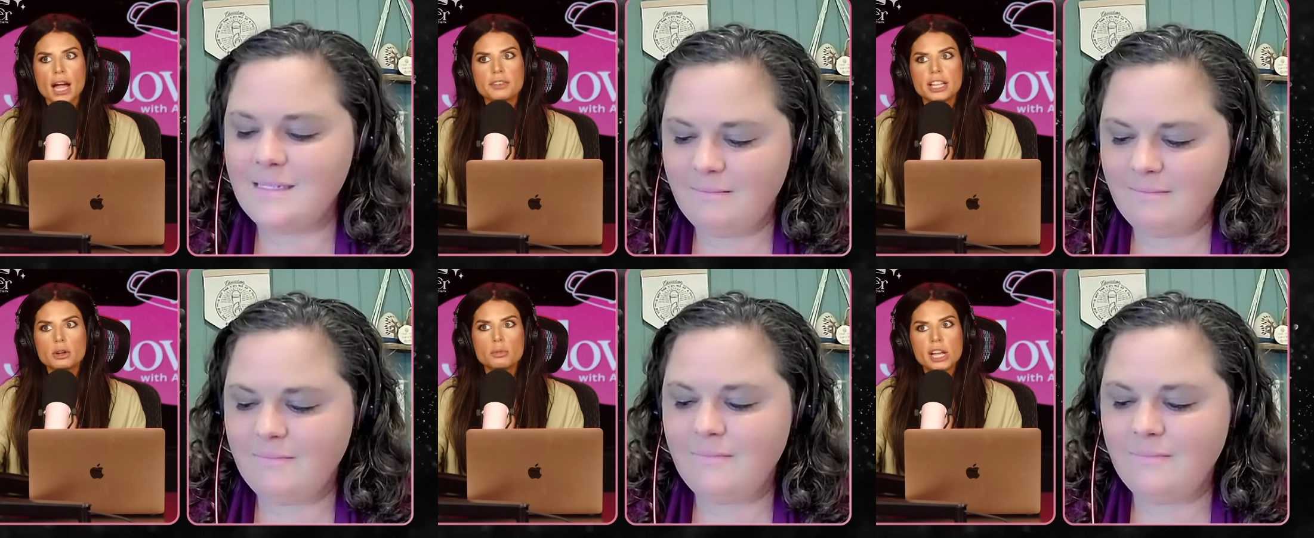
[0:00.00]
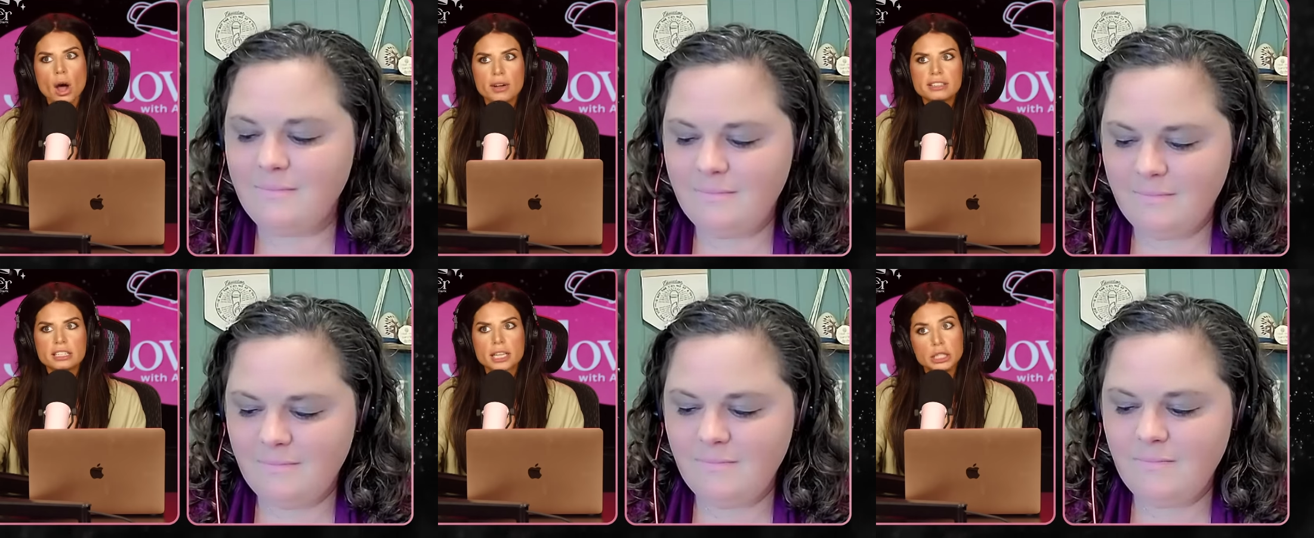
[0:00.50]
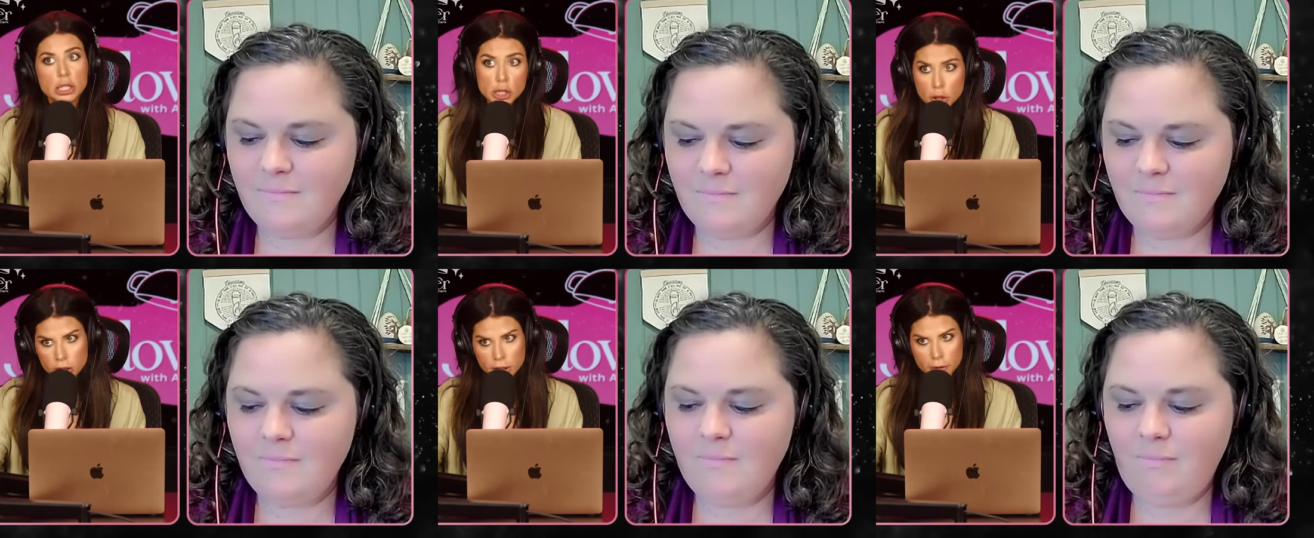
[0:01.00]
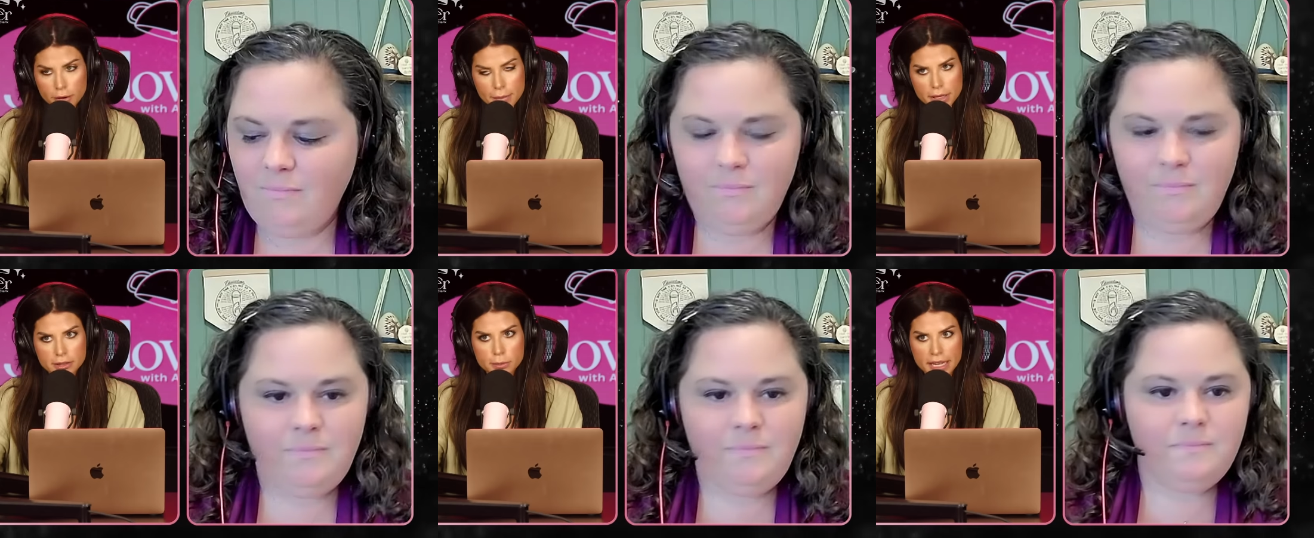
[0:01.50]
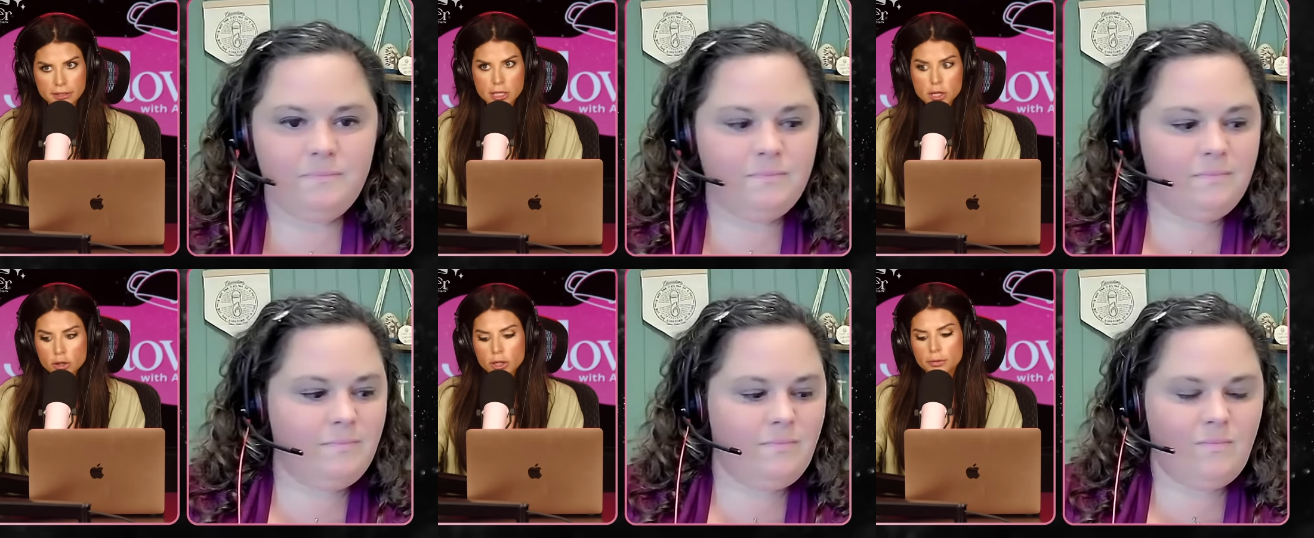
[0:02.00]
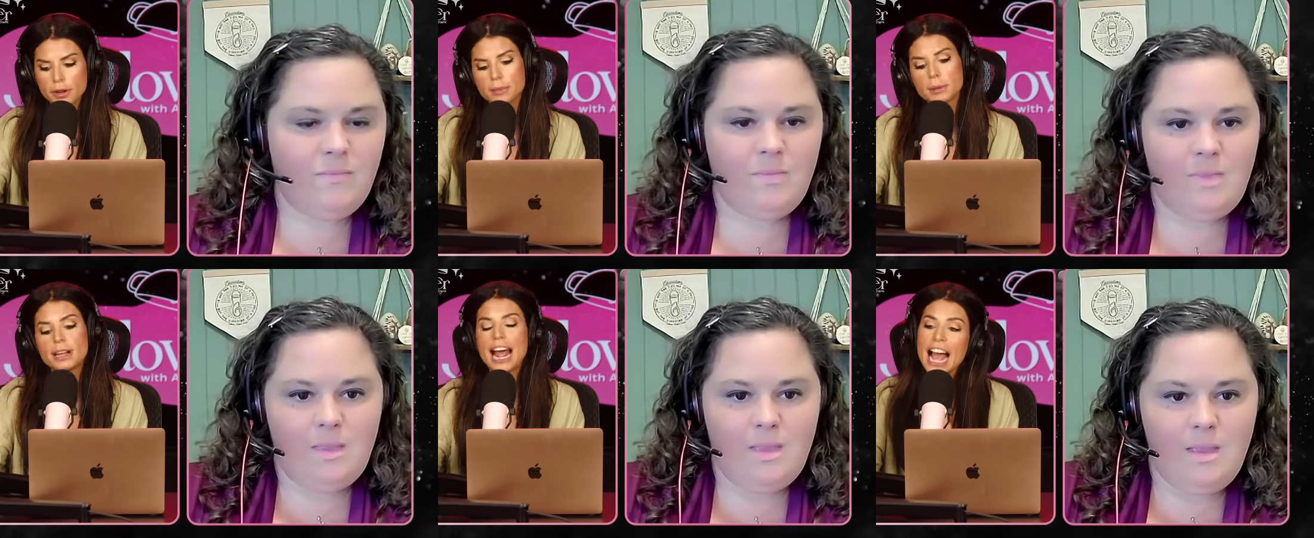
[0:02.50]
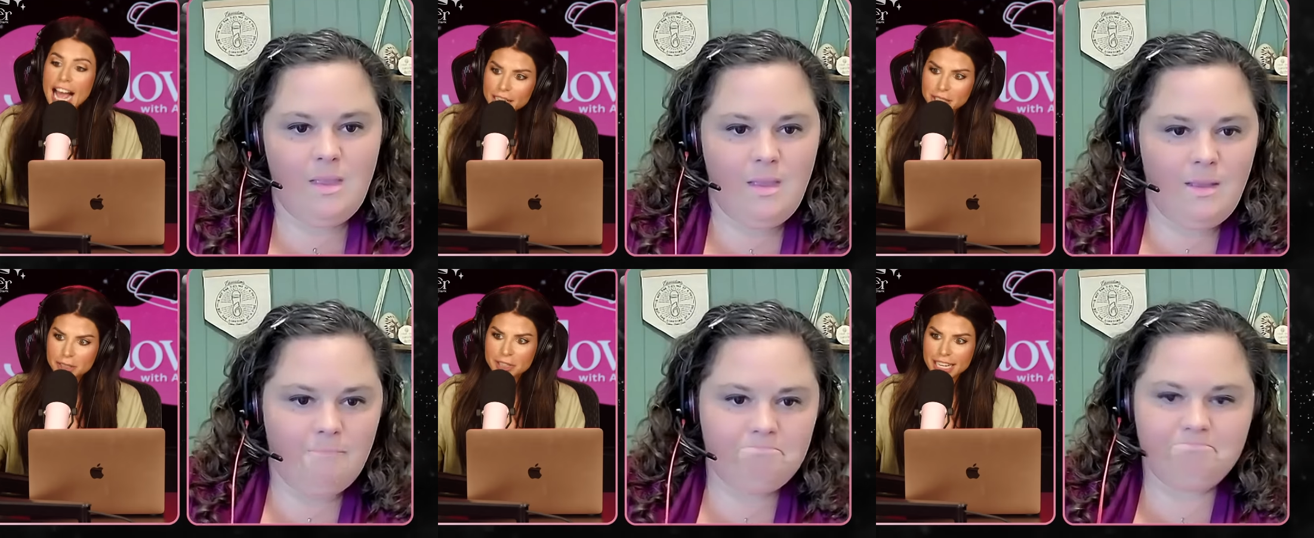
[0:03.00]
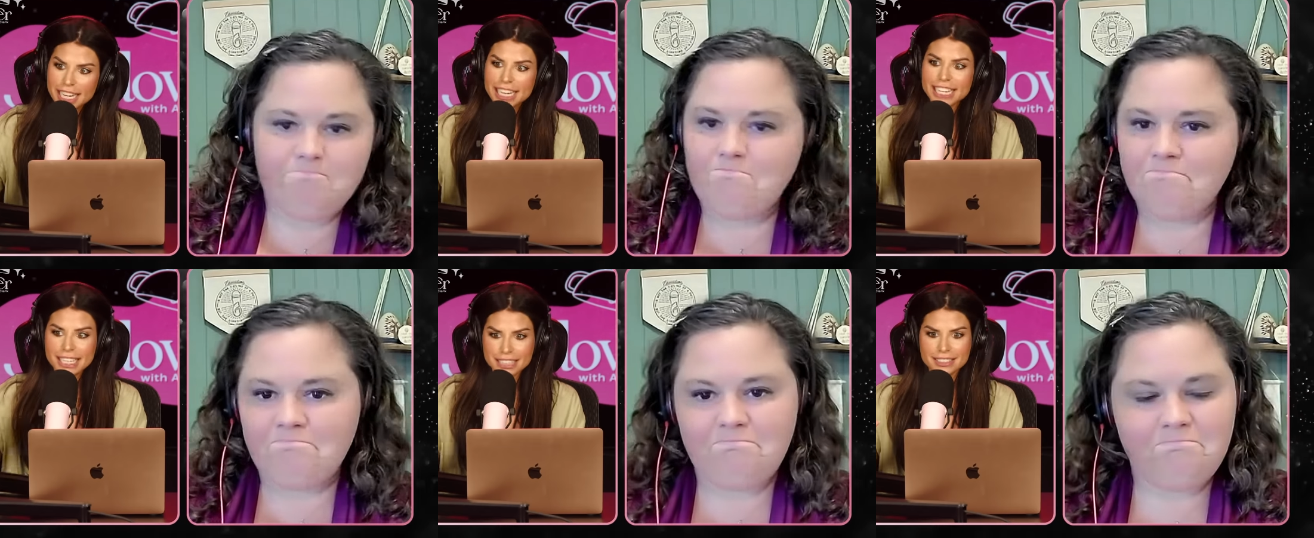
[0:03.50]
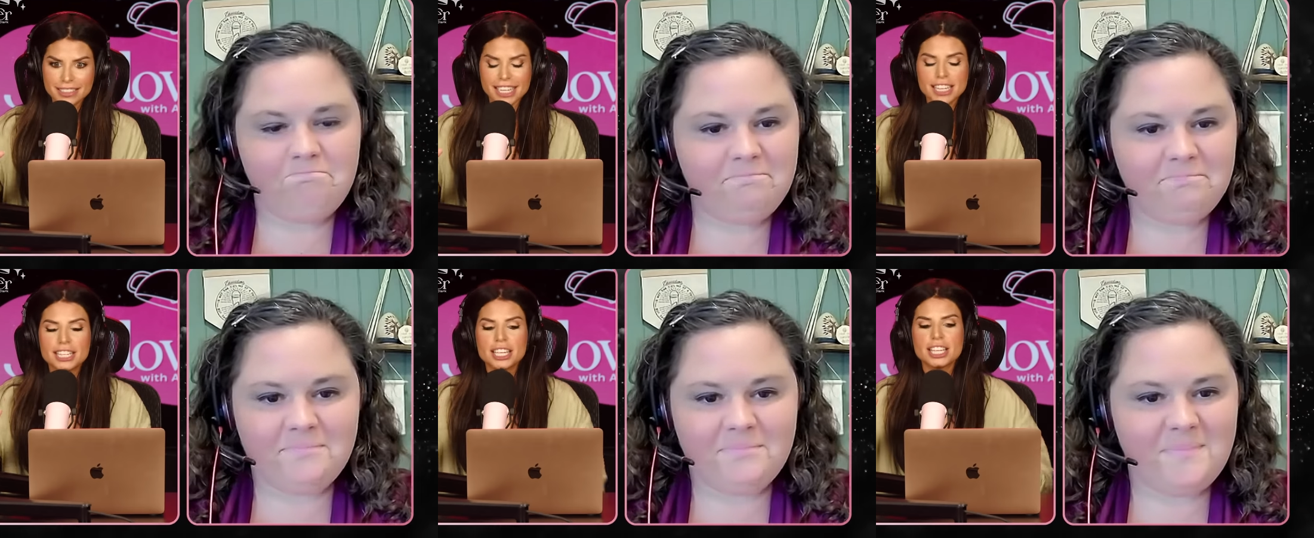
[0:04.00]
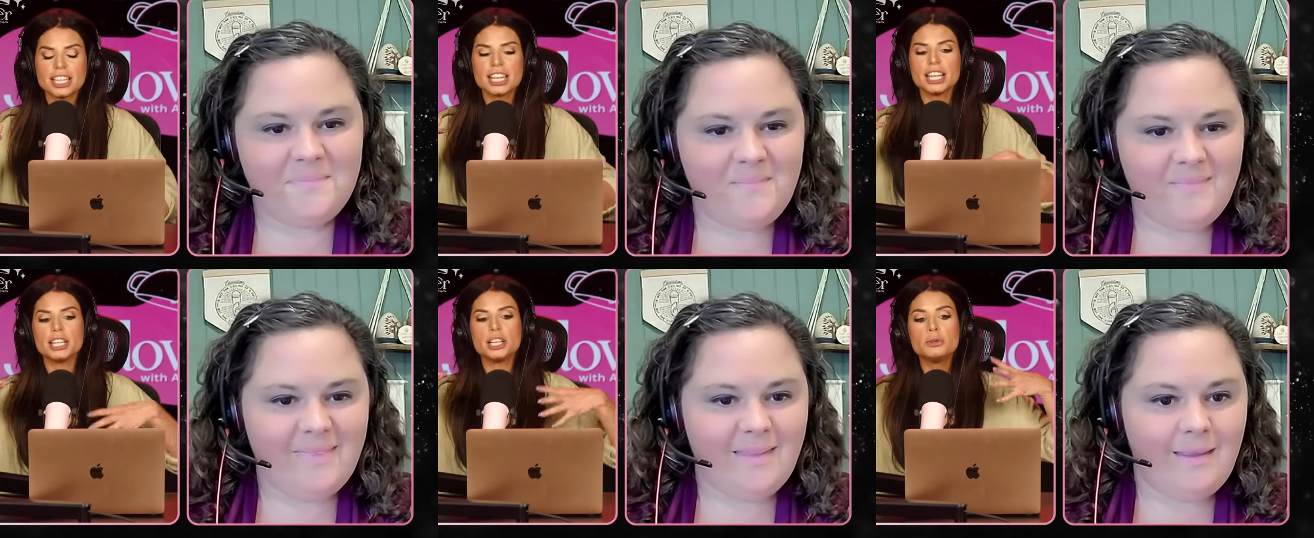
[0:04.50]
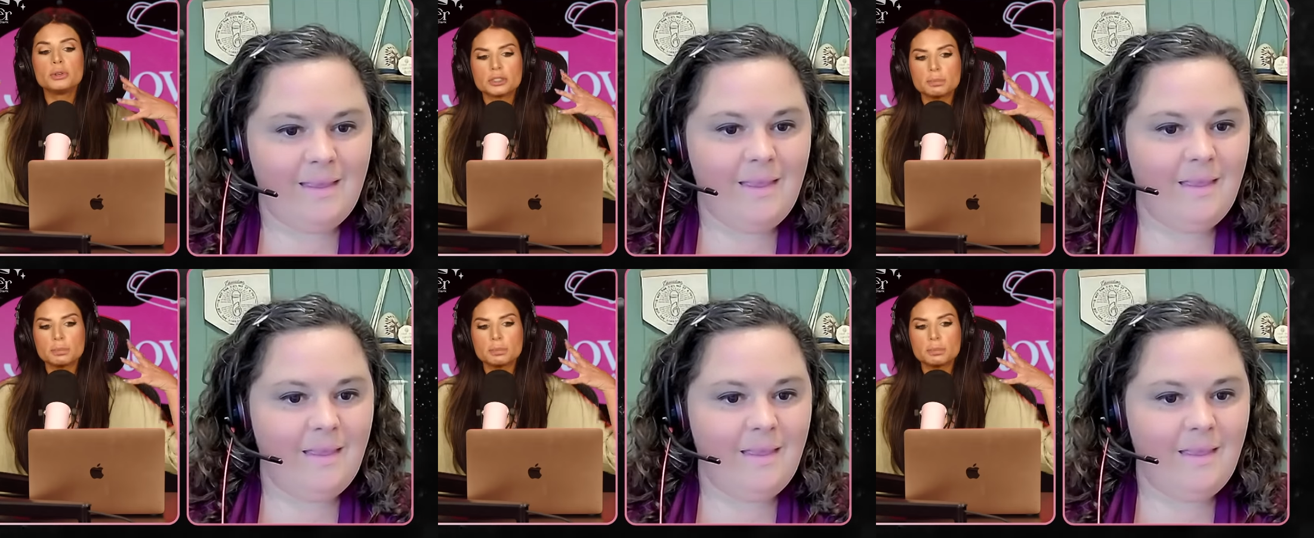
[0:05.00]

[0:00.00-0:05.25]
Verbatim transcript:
Speaker 1: I feel like we always hear, like, the nuclear family is the best, the nuclear family, but actually, it isn't. The You were